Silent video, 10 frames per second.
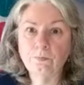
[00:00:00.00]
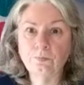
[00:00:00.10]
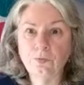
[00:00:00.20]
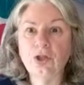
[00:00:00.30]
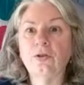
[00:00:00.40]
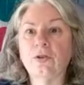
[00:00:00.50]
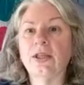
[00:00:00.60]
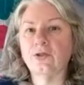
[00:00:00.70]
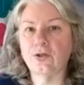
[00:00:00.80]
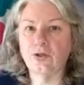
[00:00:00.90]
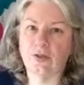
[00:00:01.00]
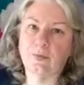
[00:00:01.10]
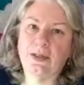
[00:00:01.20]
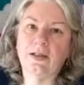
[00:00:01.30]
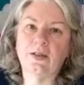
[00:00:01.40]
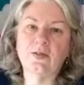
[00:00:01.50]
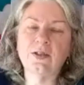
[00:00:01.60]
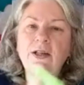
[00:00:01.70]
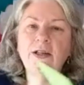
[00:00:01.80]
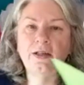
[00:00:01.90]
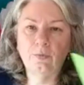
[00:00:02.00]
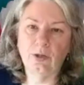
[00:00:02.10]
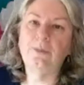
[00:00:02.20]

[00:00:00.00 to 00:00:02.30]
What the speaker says: to do things, just because when I